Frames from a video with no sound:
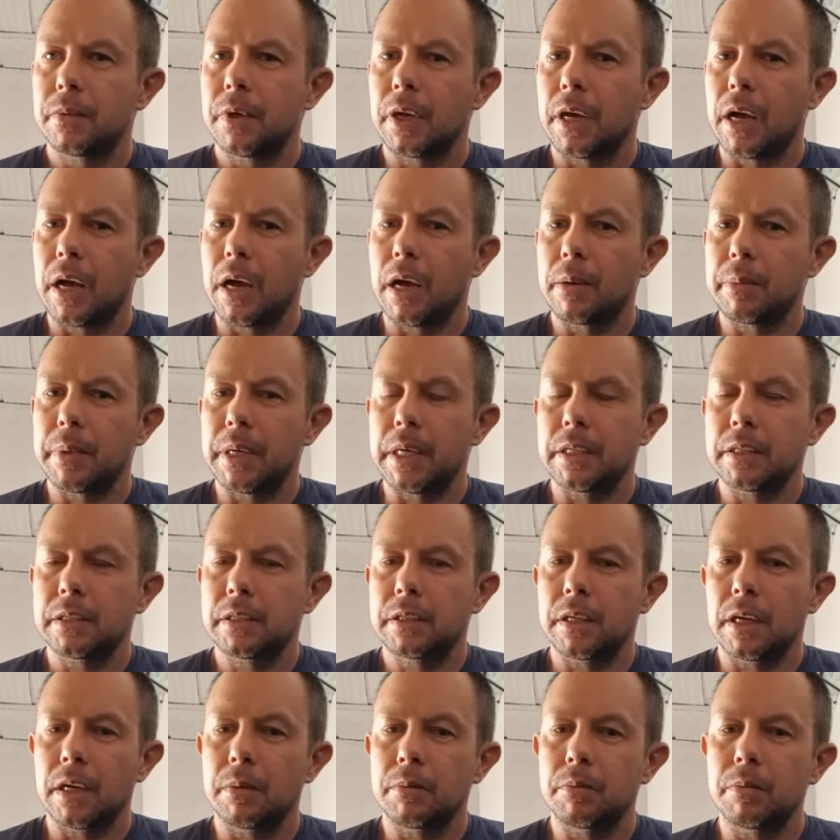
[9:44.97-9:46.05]
I mean,
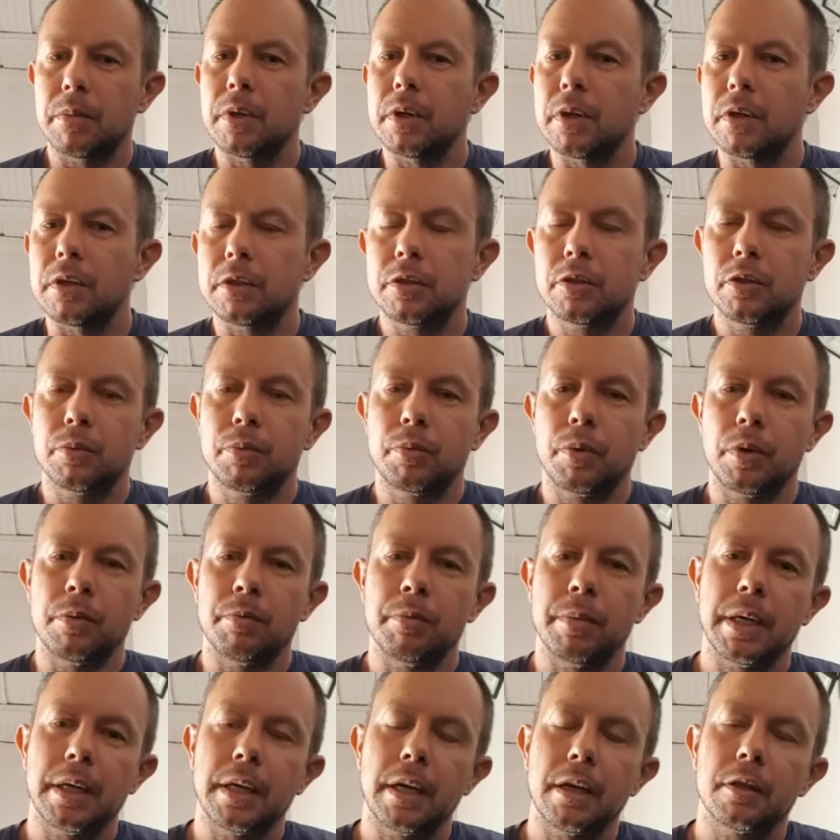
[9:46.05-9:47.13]
some super
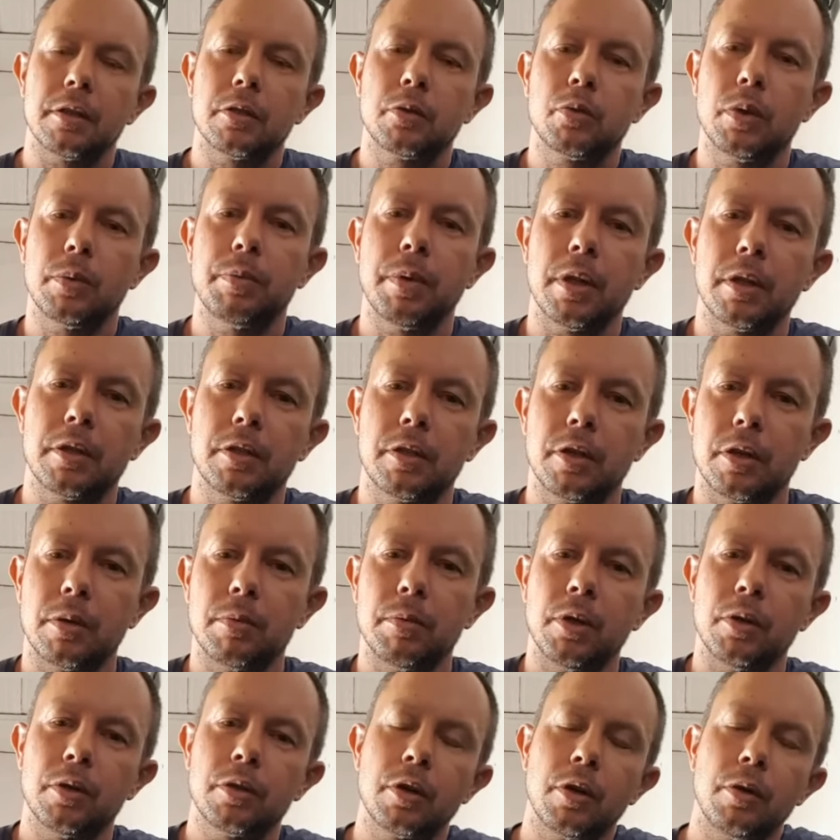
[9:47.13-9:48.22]
mega triple
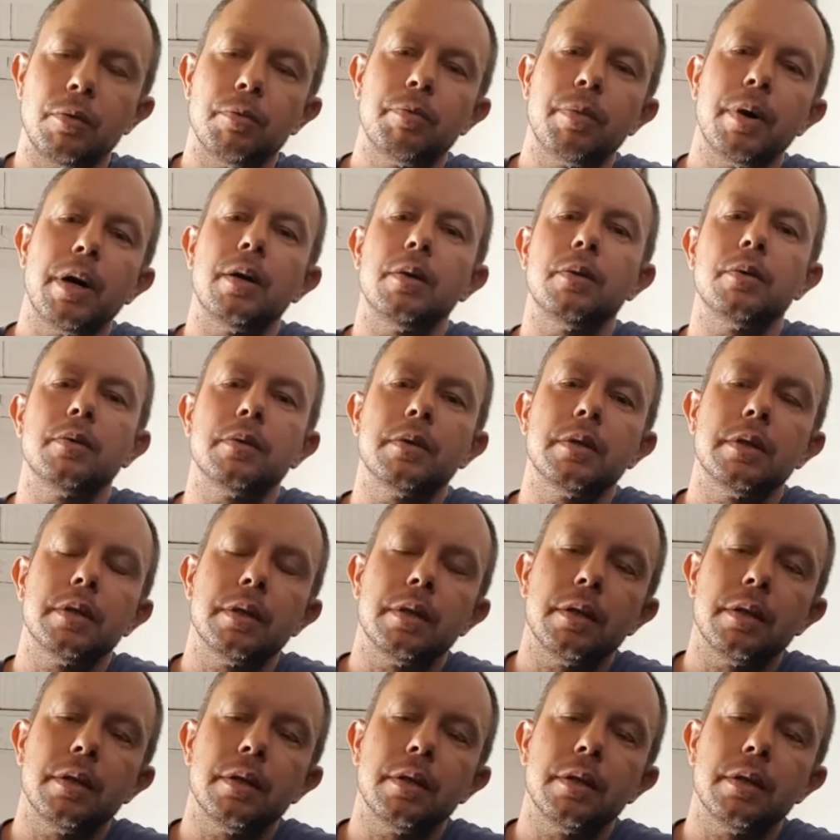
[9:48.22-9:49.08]
turbo compound,